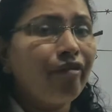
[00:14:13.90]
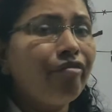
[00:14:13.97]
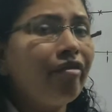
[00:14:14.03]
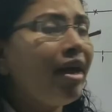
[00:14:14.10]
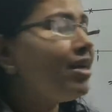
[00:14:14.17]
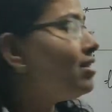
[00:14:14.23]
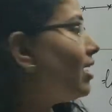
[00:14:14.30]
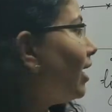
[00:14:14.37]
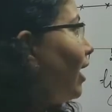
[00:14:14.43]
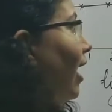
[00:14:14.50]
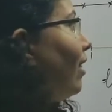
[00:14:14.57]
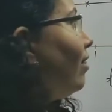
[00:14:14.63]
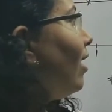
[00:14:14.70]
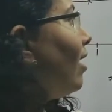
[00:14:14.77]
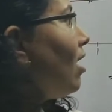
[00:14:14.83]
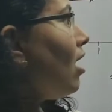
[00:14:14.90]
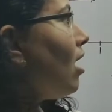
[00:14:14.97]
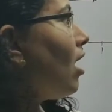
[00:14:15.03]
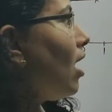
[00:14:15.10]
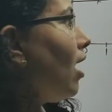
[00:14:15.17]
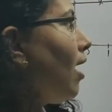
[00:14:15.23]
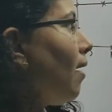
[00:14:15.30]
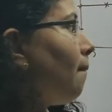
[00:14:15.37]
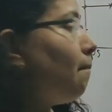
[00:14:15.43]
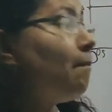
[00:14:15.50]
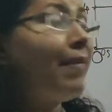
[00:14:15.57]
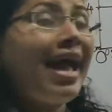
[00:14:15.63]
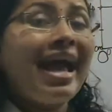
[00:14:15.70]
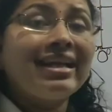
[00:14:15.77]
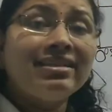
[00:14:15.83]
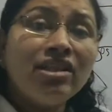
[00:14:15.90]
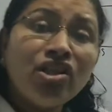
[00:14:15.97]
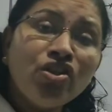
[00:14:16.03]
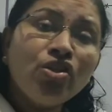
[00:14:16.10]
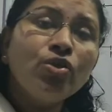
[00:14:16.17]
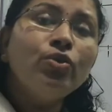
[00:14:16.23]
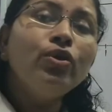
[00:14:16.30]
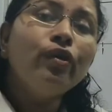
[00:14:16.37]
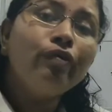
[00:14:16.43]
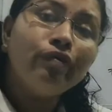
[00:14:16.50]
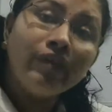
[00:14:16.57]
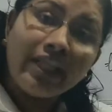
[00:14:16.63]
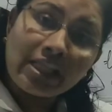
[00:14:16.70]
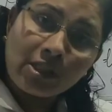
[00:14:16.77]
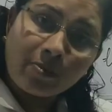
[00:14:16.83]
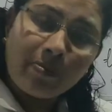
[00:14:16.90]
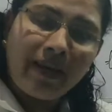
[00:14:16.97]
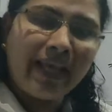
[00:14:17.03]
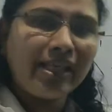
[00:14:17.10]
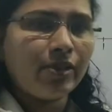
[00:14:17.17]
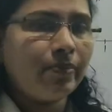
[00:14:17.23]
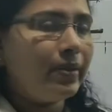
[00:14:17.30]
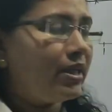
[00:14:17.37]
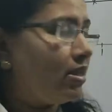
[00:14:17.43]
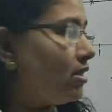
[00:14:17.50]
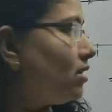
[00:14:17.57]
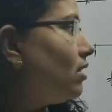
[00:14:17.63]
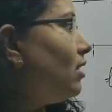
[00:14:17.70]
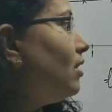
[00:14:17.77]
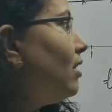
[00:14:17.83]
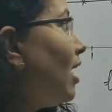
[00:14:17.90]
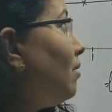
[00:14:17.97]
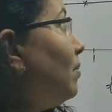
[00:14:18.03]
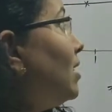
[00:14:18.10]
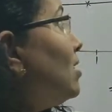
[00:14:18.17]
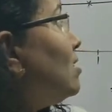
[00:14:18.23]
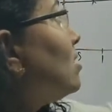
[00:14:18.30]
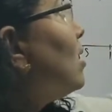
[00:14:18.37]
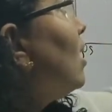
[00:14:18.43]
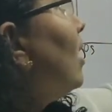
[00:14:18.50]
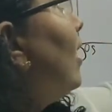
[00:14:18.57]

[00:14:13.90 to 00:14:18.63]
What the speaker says: if we are taking the magnitude of displacement, that means